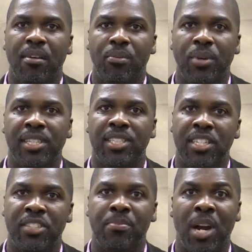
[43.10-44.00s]
What I
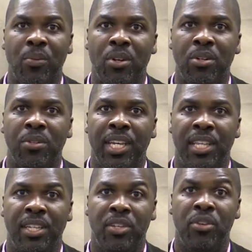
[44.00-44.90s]
see as my role
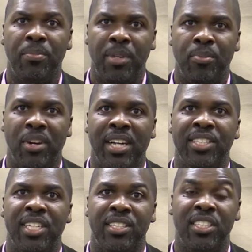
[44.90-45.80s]
in the QEP
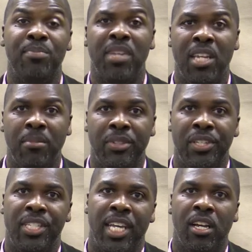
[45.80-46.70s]
process is being able
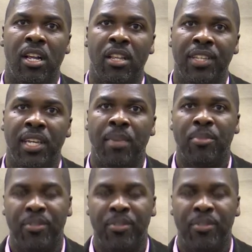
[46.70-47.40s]
to take all of the uh,